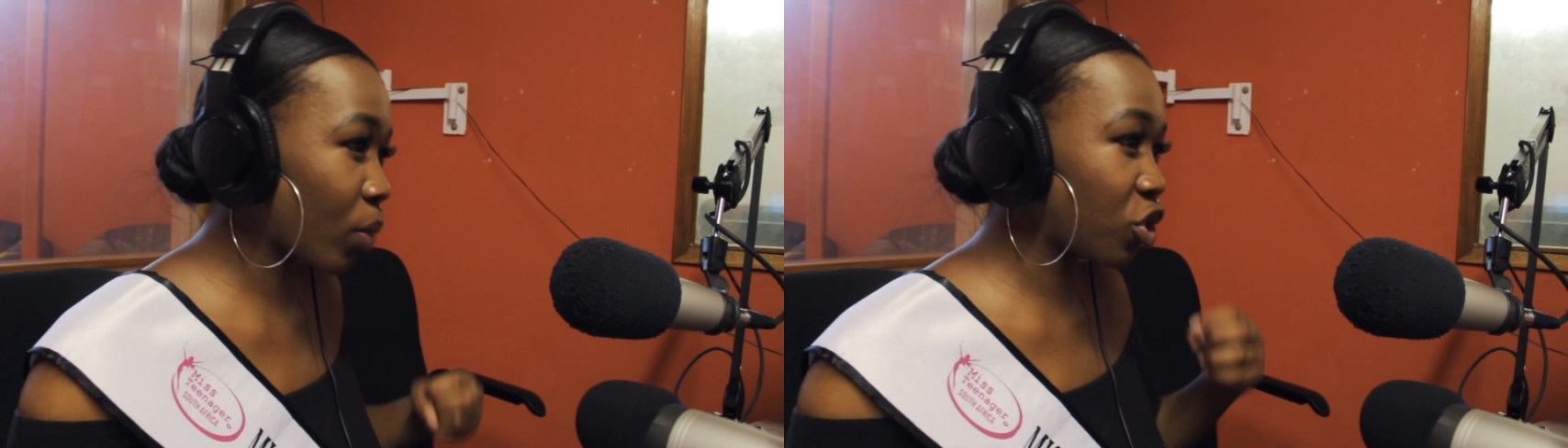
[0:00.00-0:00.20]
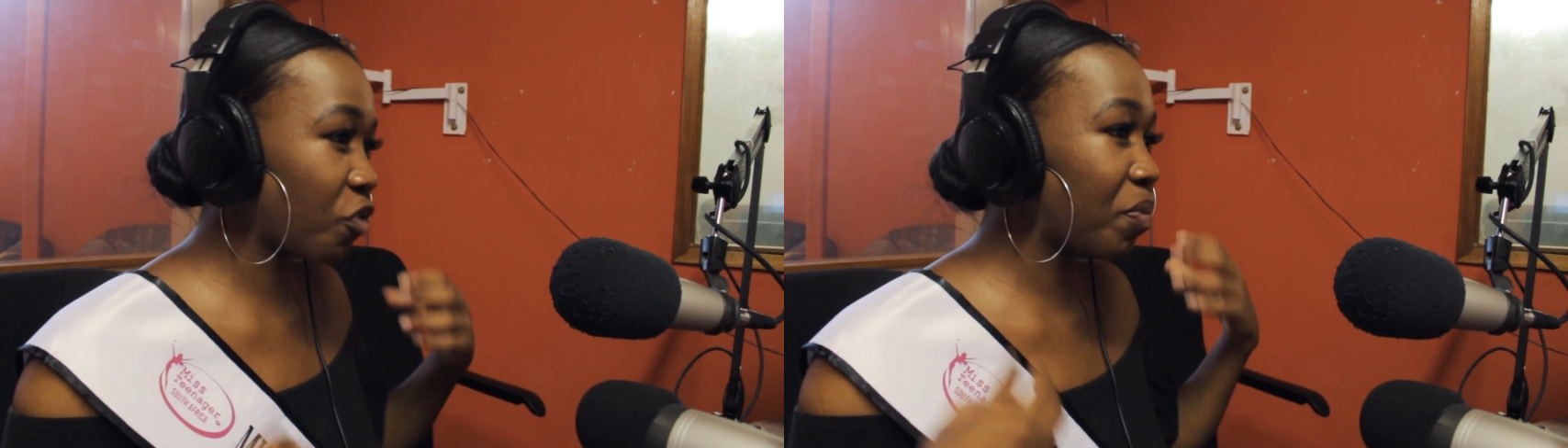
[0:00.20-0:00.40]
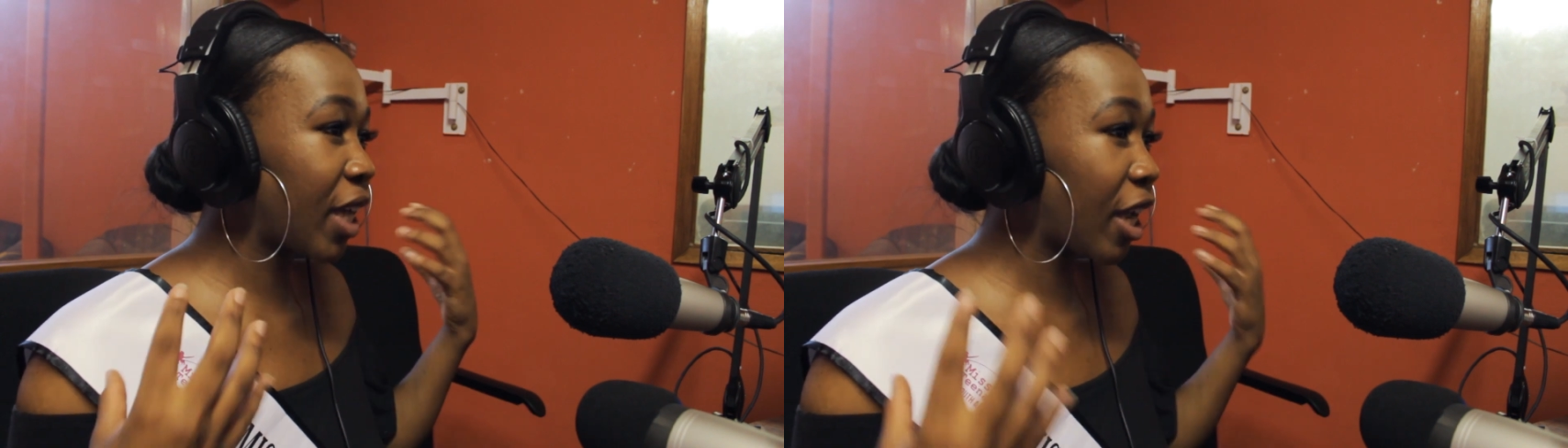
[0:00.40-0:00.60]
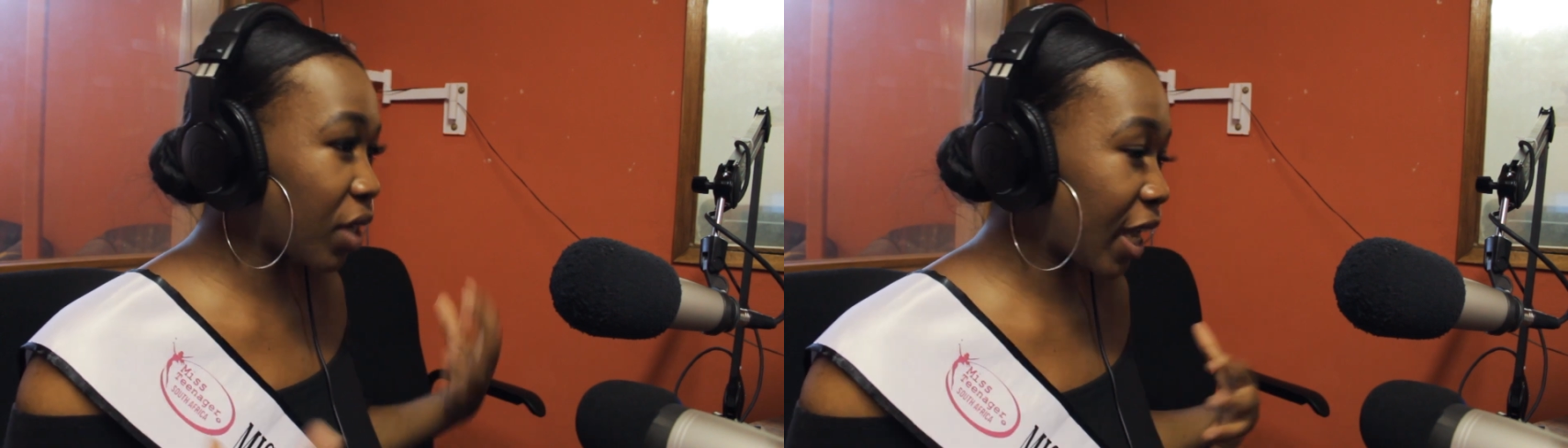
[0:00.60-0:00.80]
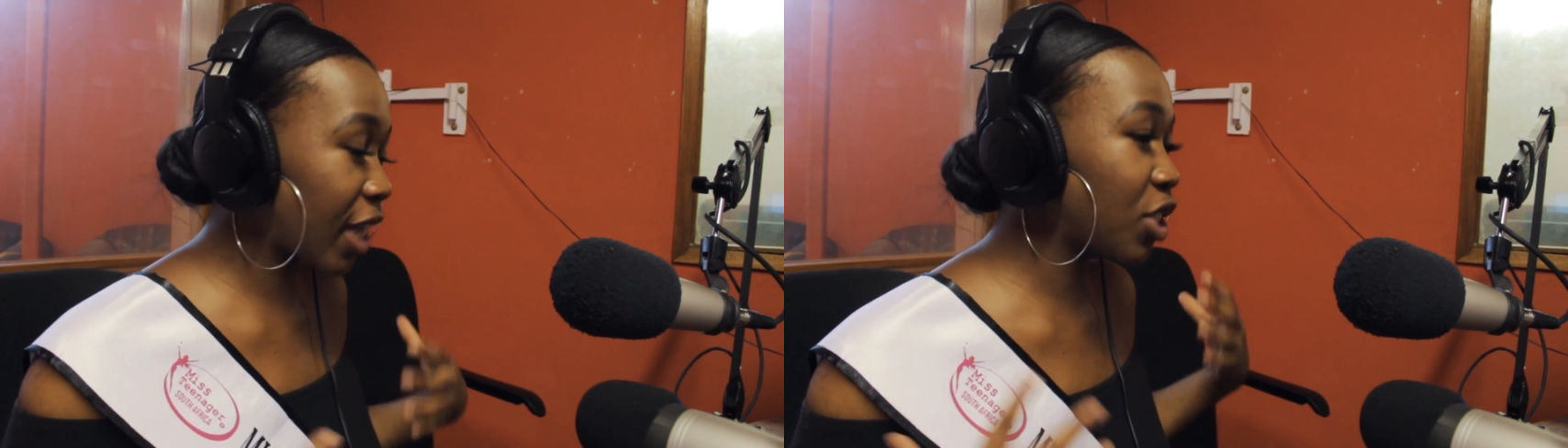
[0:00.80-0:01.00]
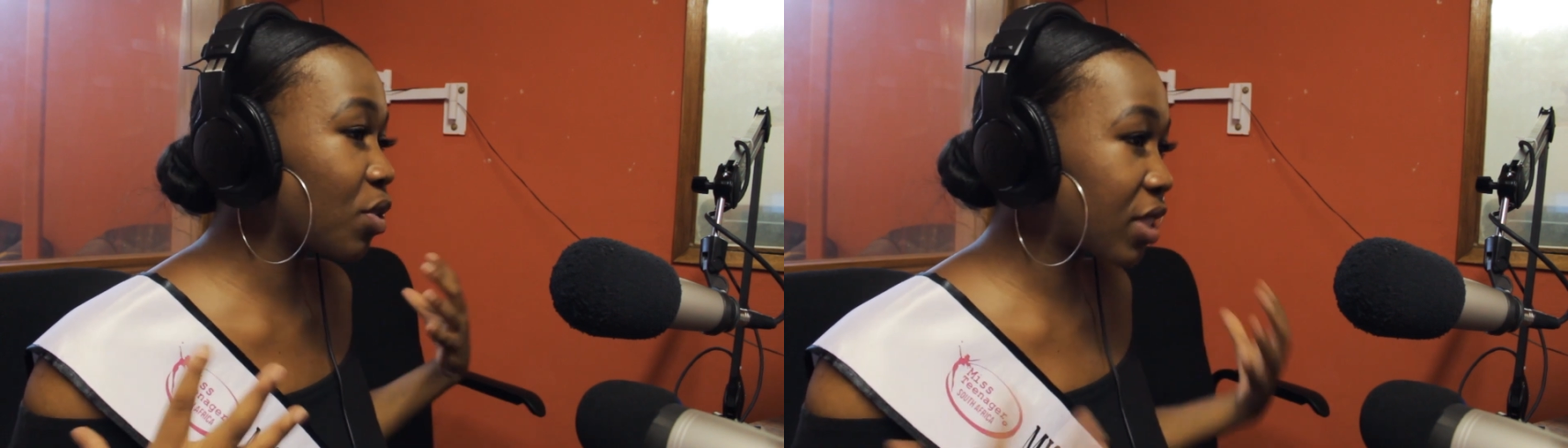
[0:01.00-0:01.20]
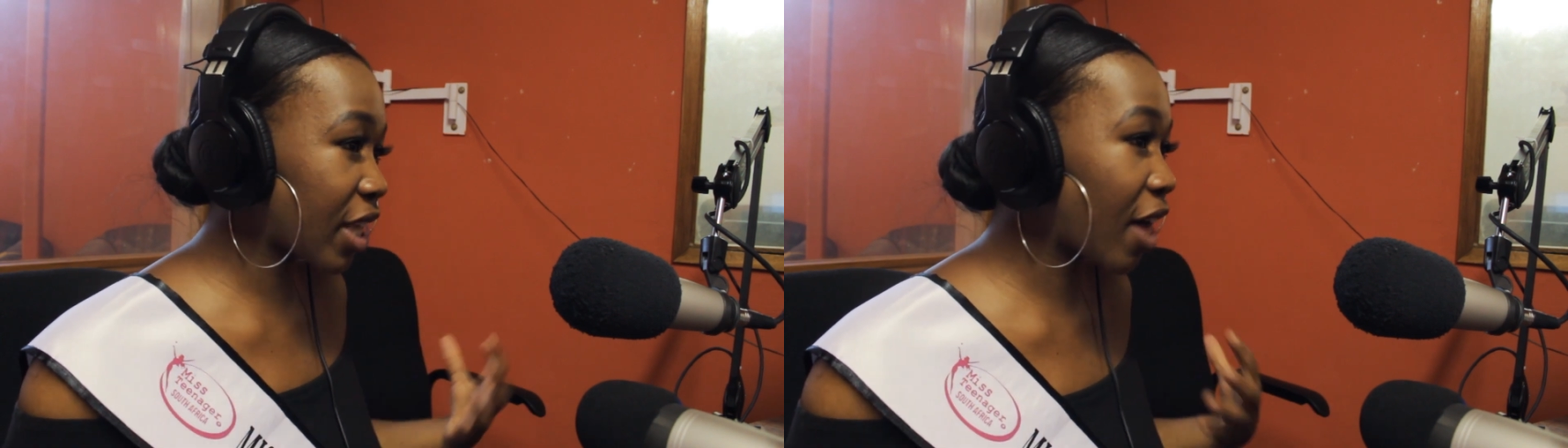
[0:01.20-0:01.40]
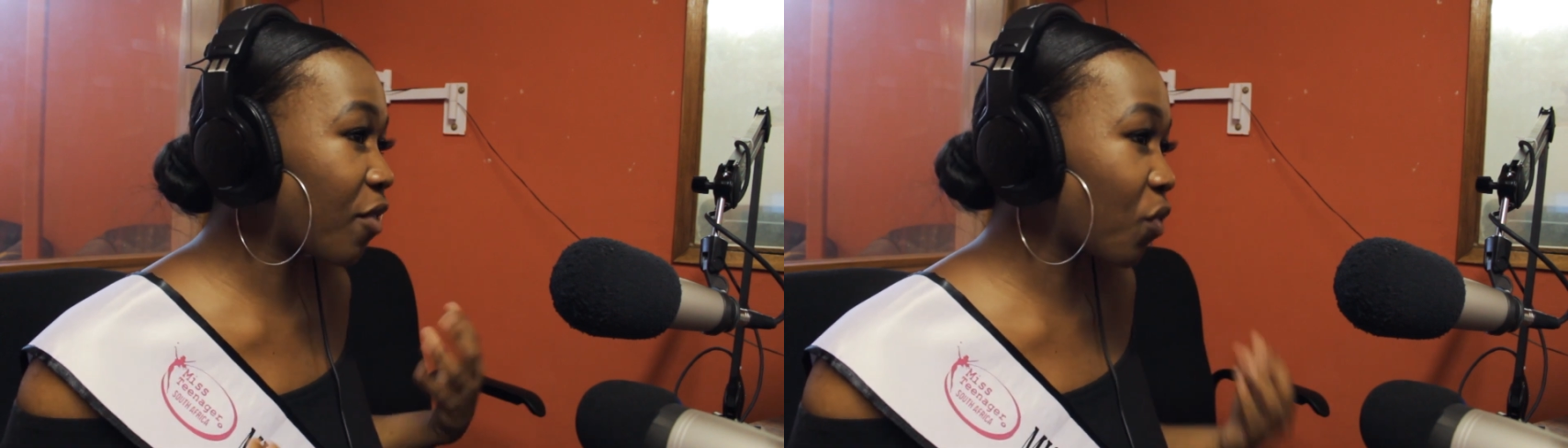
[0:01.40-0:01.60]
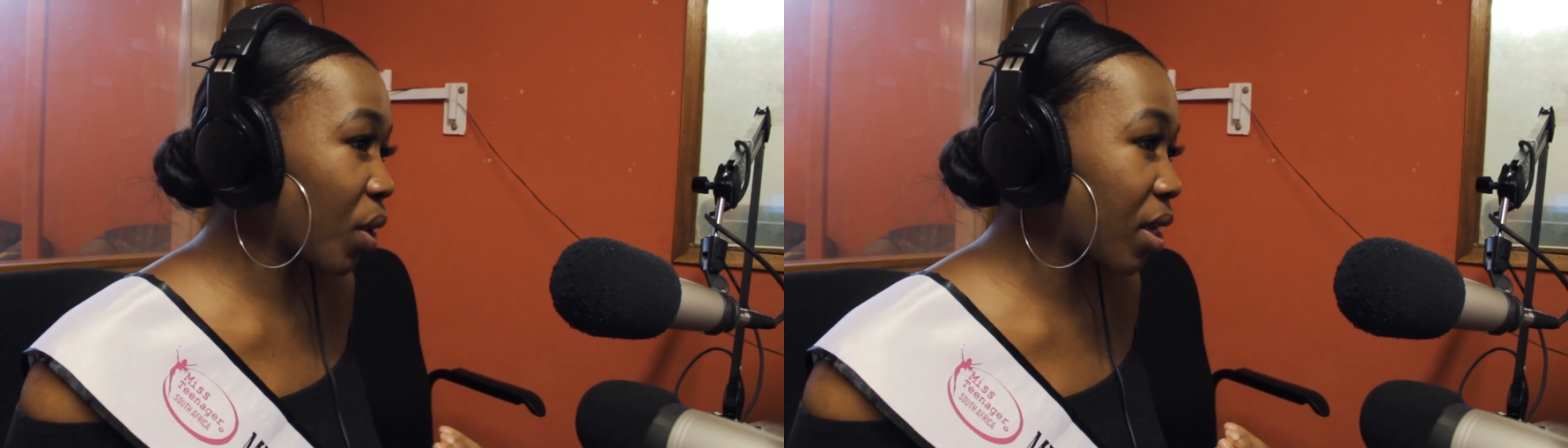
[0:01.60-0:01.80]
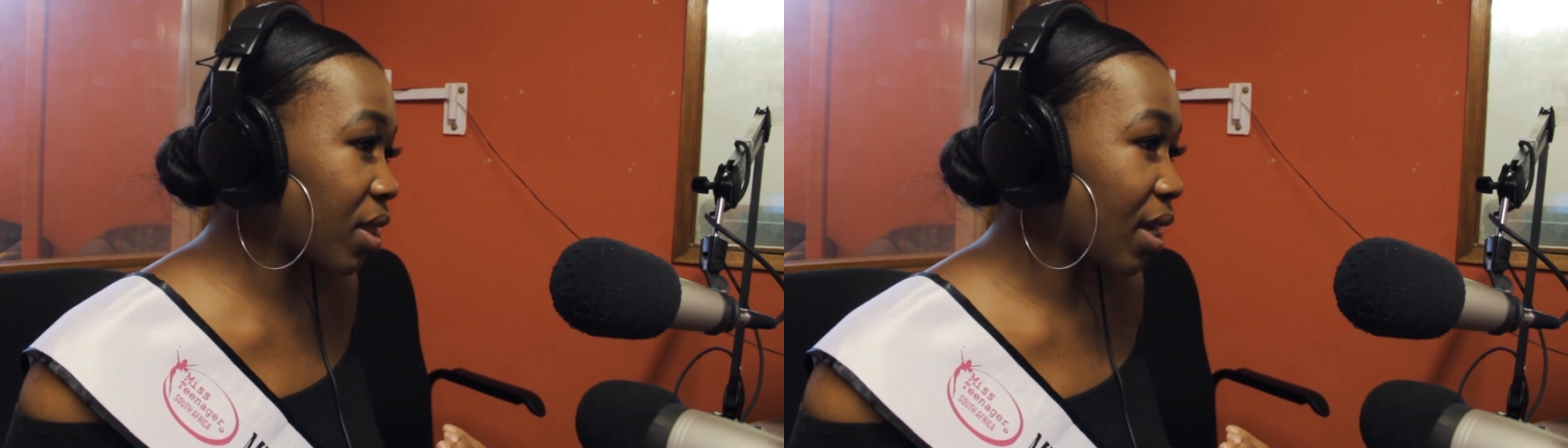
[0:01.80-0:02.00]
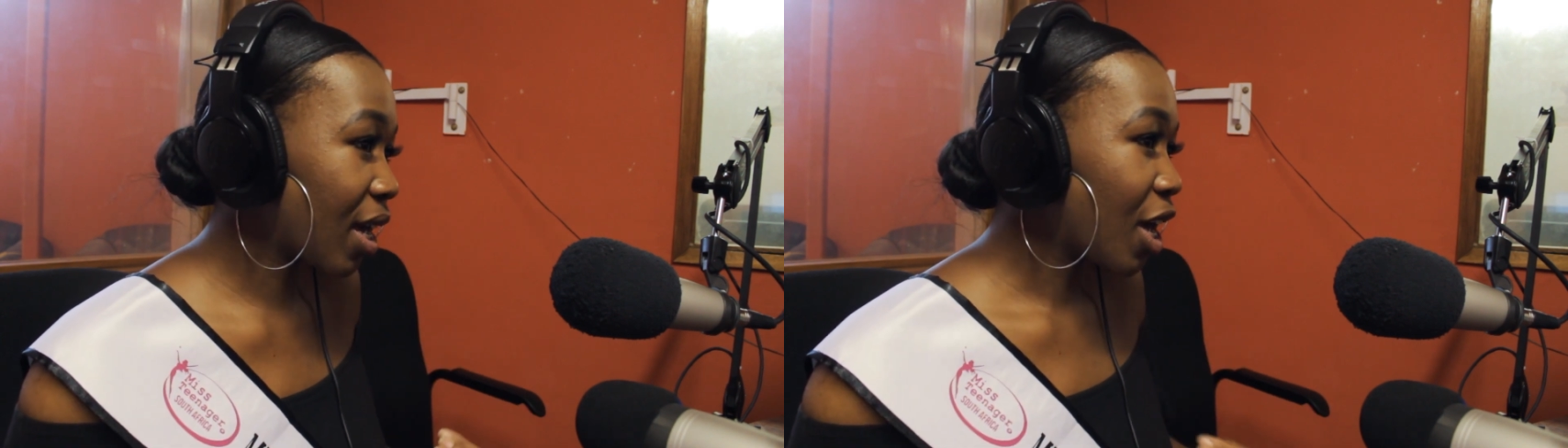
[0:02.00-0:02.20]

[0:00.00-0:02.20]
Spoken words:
what you've been educating yourself with,